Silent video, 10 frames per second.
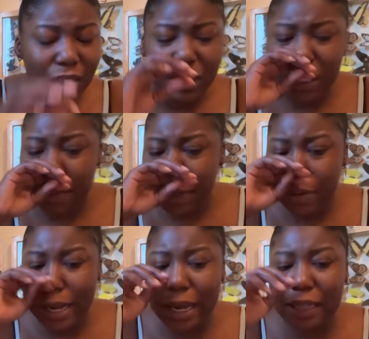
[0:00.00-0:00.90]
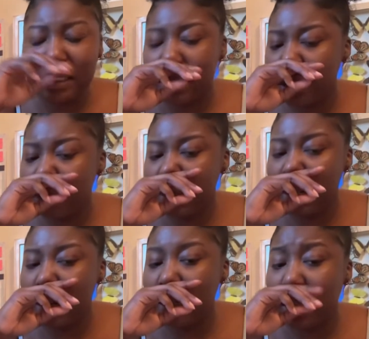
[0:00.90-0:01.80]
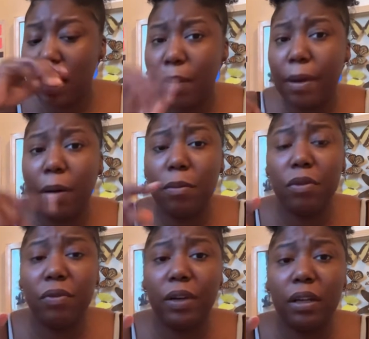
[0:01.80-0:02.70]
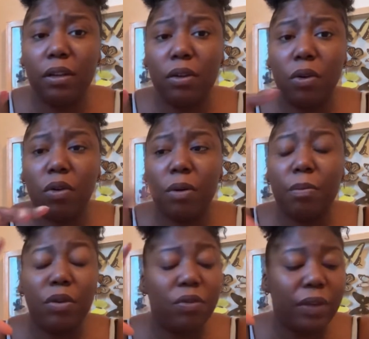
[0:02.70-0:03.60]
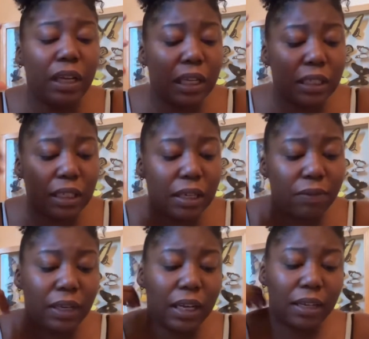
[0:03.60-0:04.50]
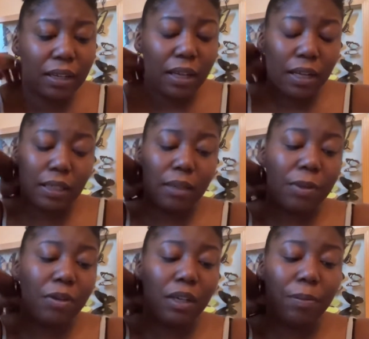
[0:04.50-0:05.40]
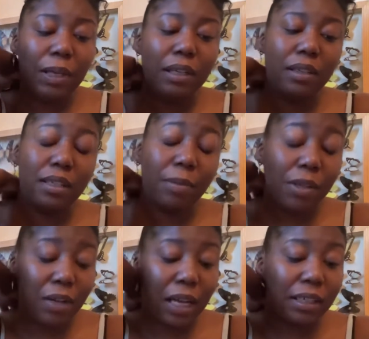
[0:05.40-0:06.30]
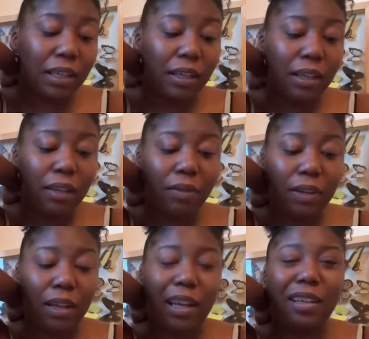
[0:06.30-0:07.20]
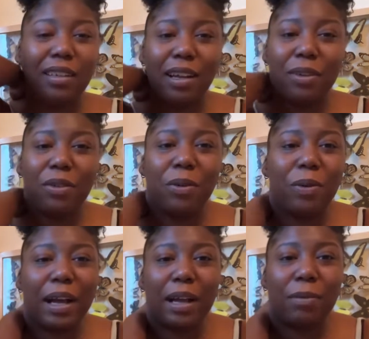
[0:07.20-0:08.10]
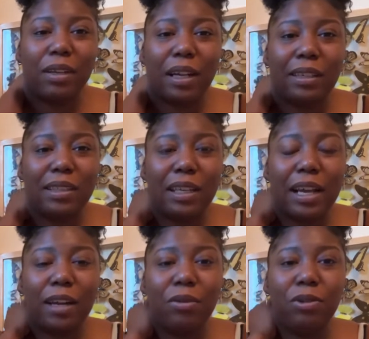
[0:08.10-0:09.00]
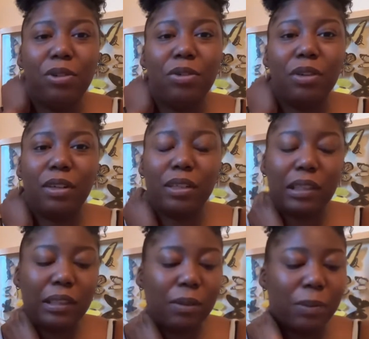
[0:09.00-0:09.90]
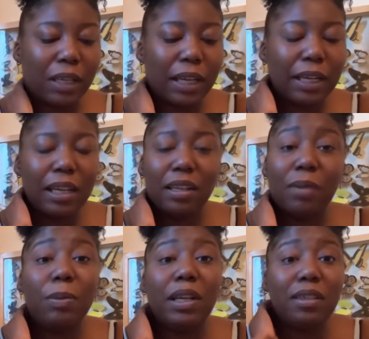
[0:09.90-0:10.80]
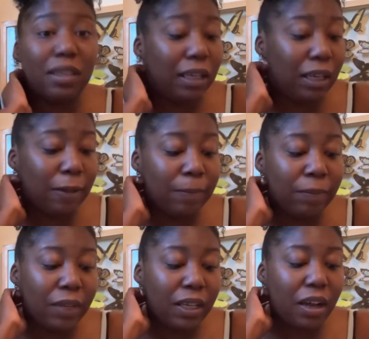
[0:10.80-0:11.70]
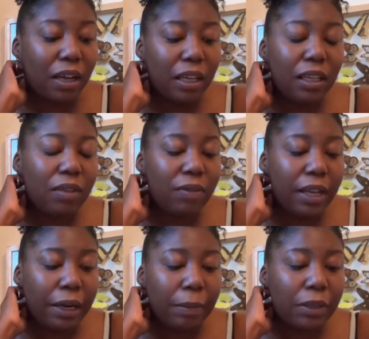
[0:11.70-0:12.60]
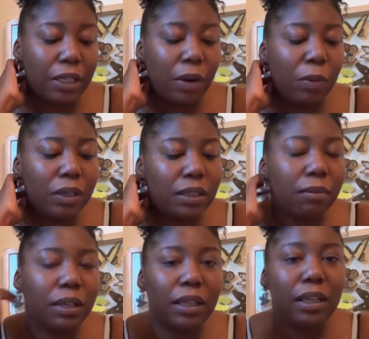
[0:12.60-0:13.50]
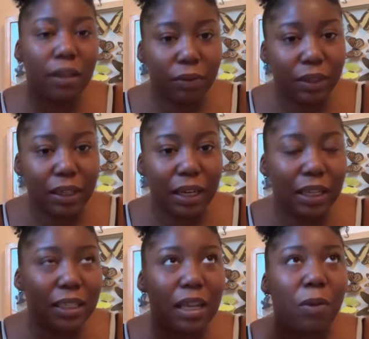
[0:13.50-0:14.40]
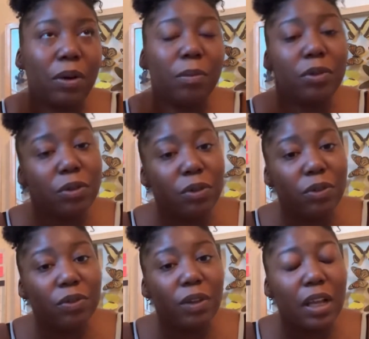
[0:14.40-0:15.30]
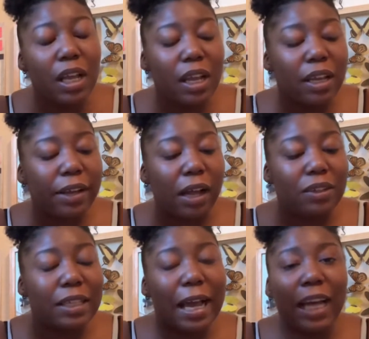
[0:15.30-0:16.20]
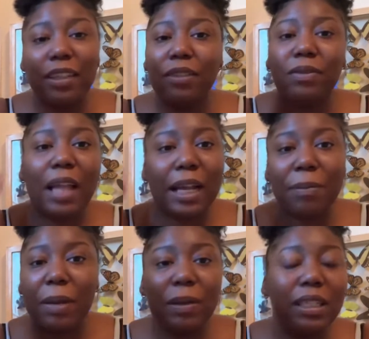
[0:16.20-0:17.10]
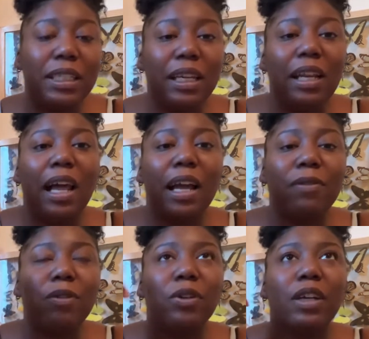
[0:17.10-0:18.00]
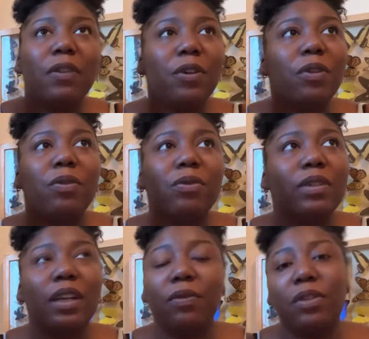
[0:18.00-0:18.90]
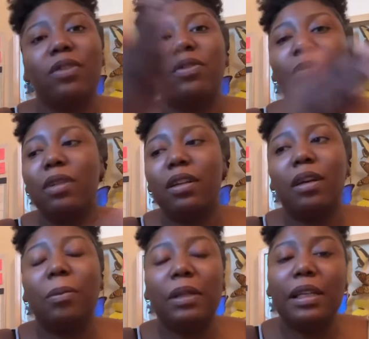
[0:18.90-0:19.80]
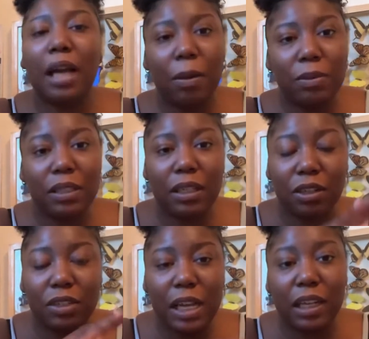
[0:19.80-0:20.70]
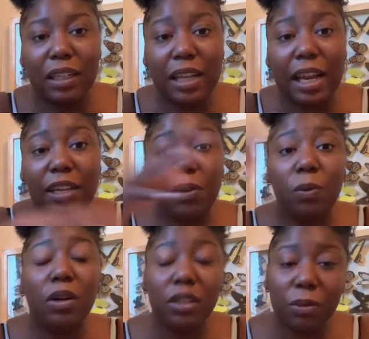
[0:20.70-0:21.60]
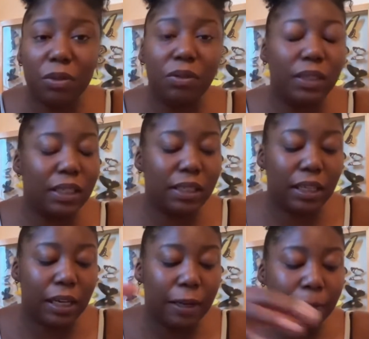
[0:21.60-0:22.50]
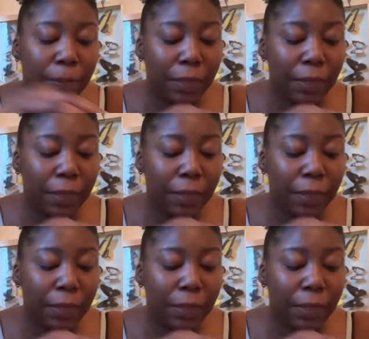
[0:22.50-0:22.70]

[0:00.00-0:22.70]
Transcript: Some of you guys could be thinking about moving, or moving is significant. Some of you guys could live in like, I don't know why, but like Seattle, New York, something like that, a big city. Y'all could live there, but y'all want something different. Like I said, y'all want to move. Y'all tired of like maybe the city life, or if you're from the complete opposite, you're tired of that and you want to move to the city.